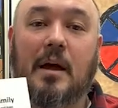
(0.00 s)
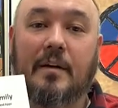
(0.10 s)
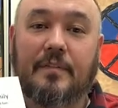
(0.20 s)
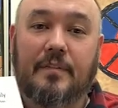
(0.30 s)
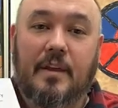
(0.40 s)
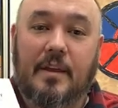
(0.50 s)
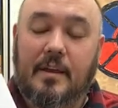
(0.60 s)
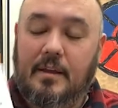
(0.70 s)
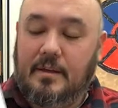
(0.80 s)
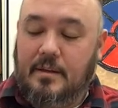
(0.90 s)
fi,
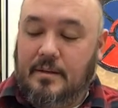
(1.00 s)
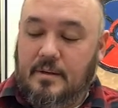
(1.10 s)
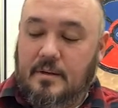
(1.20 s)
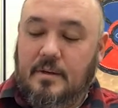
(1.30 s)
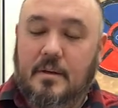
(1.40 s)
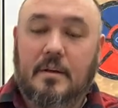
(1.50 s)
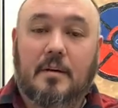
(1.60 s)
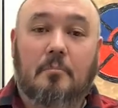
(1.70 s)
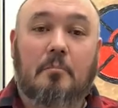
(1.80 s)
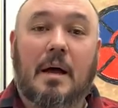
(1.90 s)

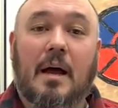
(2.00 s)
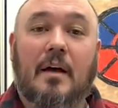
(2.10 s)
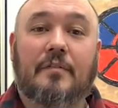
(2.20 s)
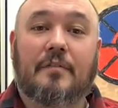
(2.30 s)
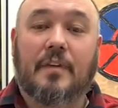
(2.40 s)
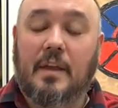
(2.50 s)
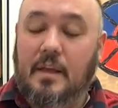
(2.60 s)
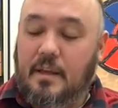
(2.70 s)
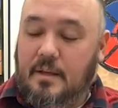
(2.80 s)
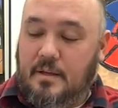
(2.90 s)
ma fi.